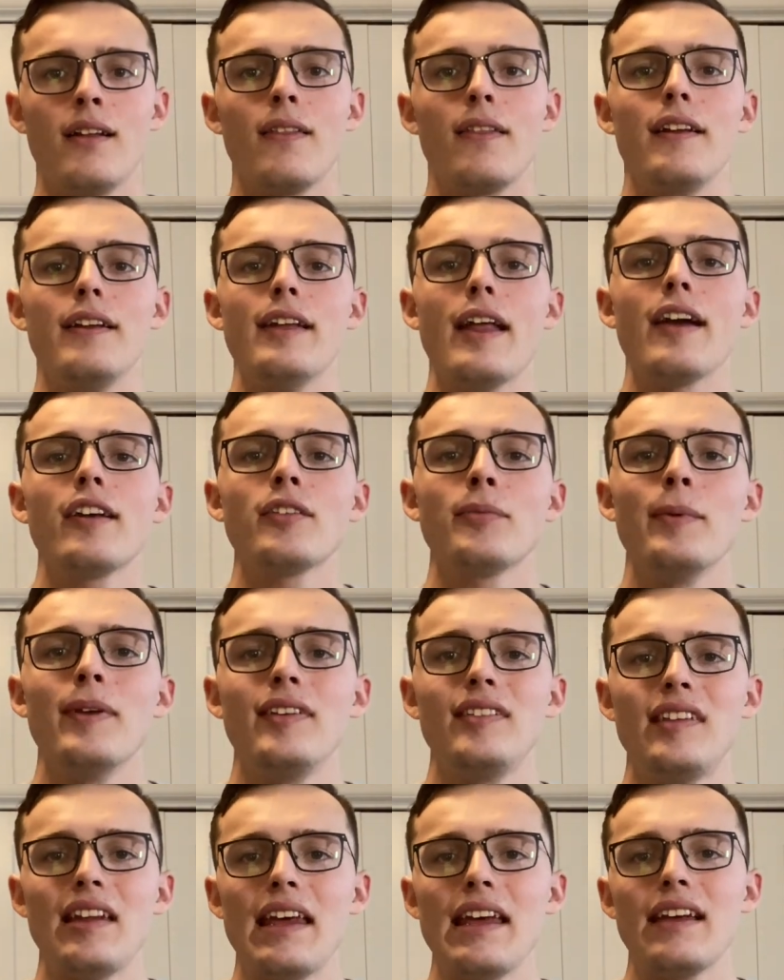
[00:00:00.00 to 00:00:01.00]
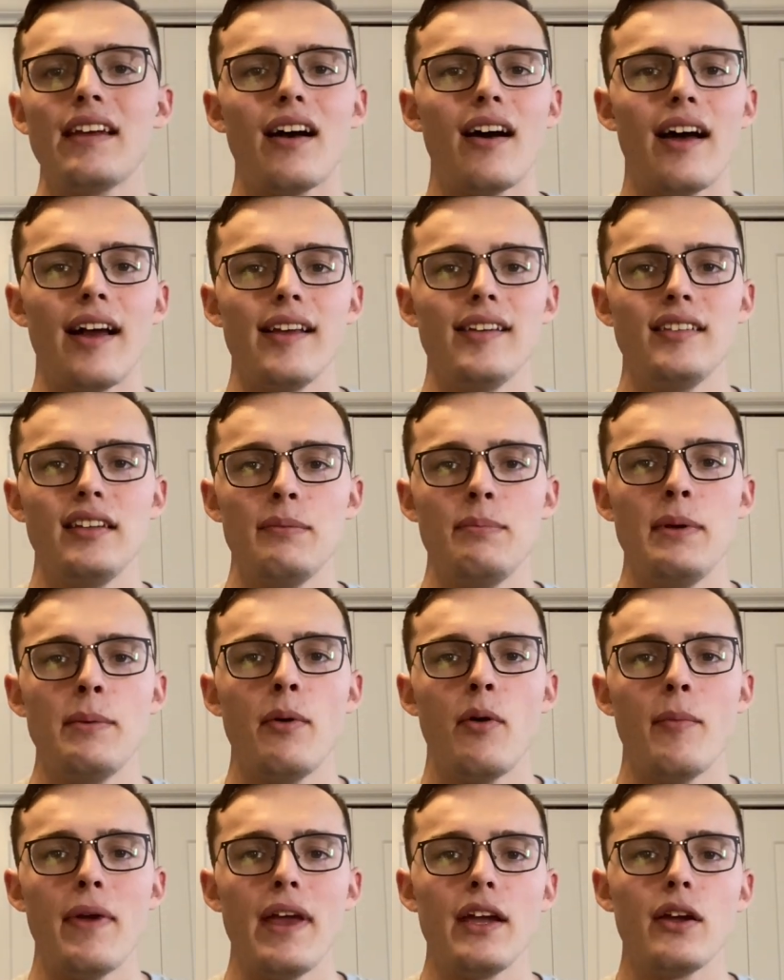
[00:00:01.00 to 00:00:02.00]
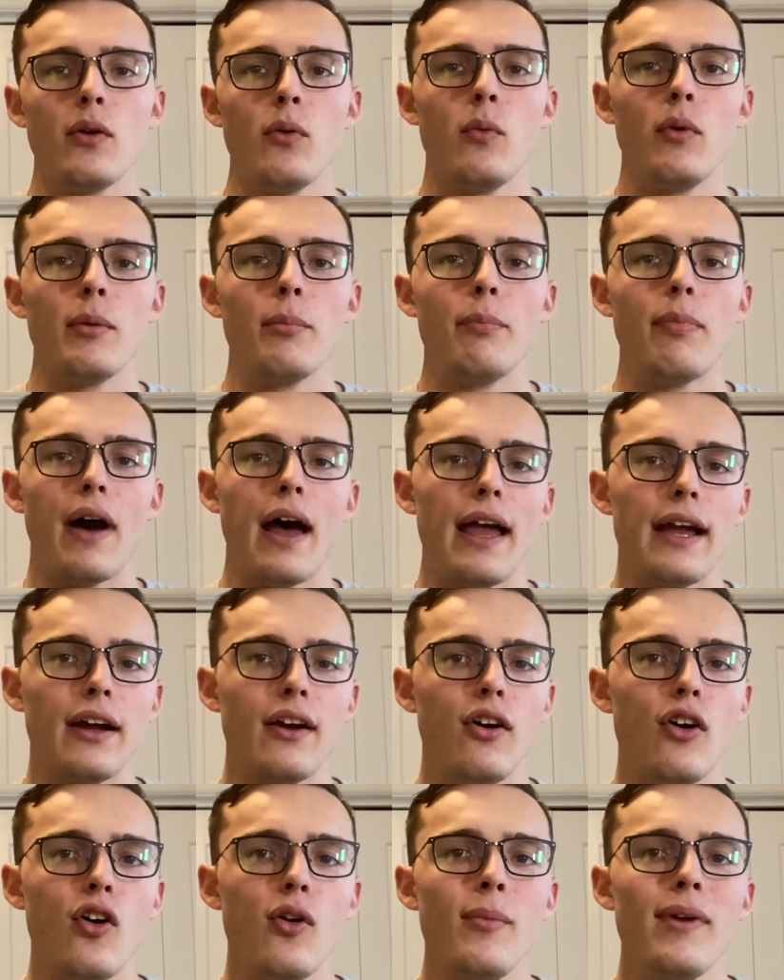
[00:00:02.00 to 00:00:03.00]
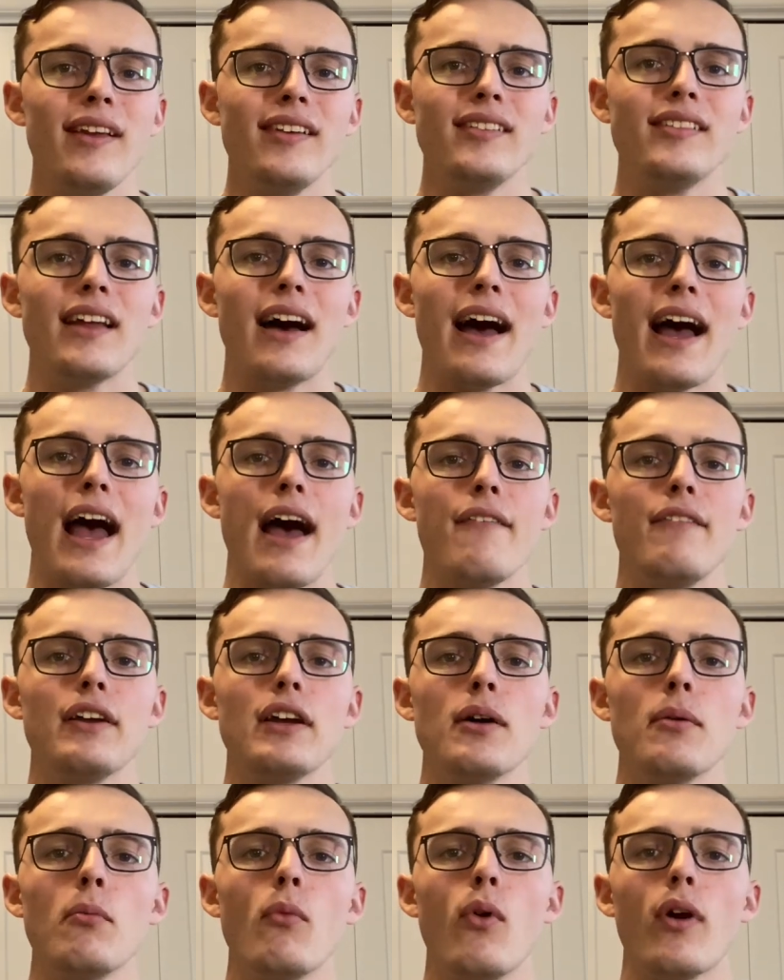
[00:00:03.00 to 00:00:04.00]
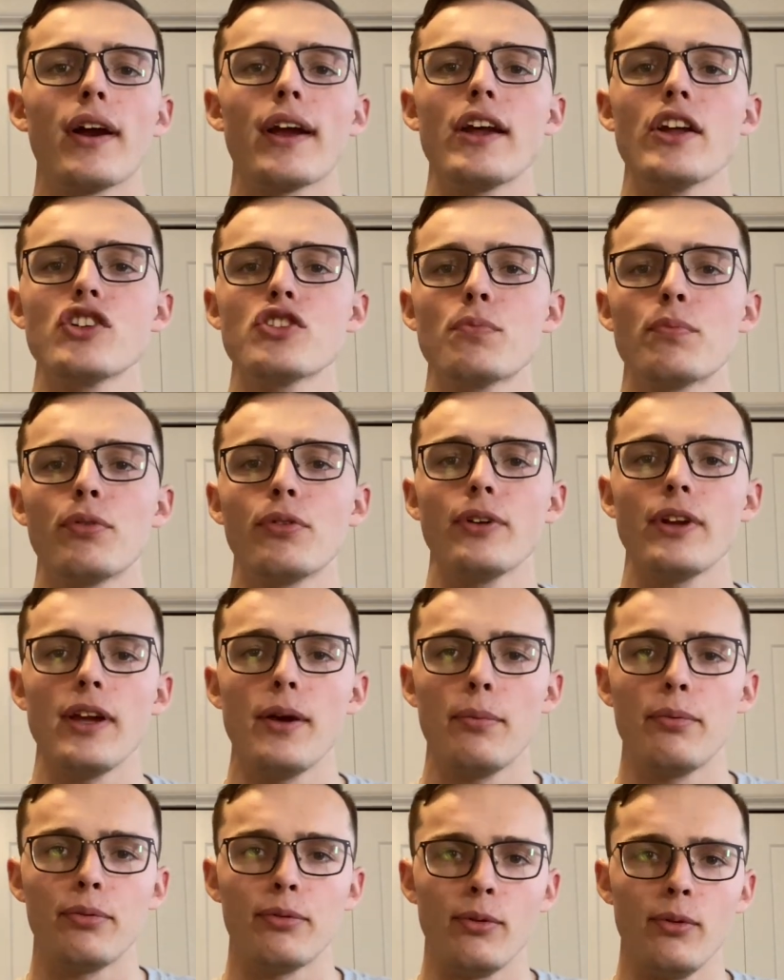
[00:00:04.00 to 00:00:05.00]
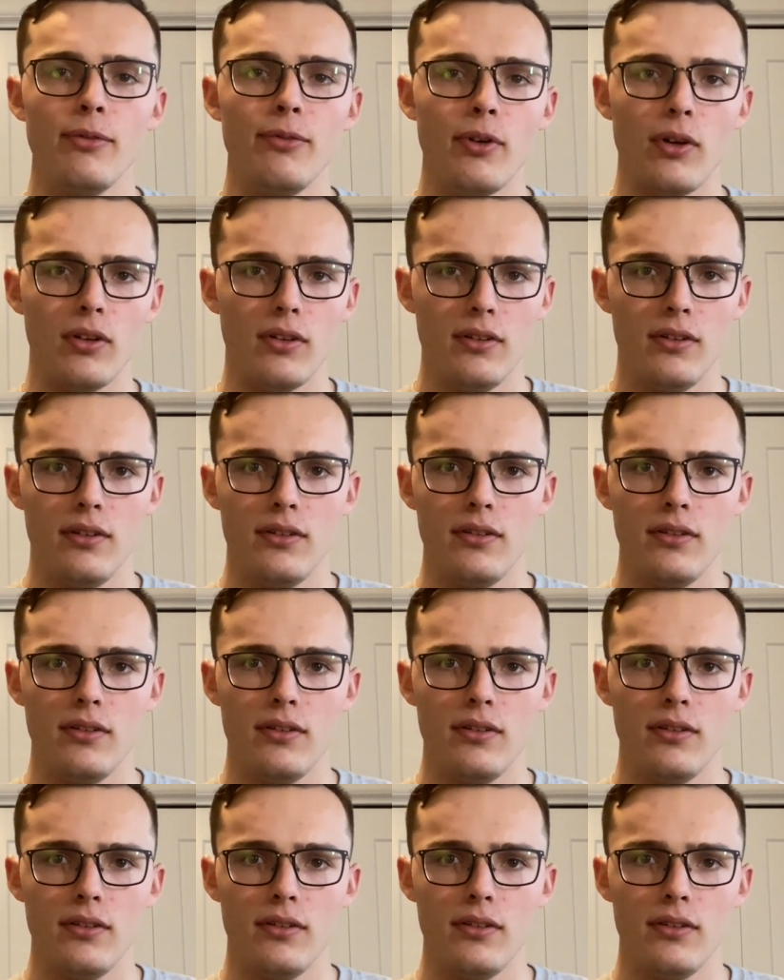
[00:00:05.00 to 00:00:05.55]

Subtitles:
The next mistake I see people make when buying a home is not having a mortgage pre-approval.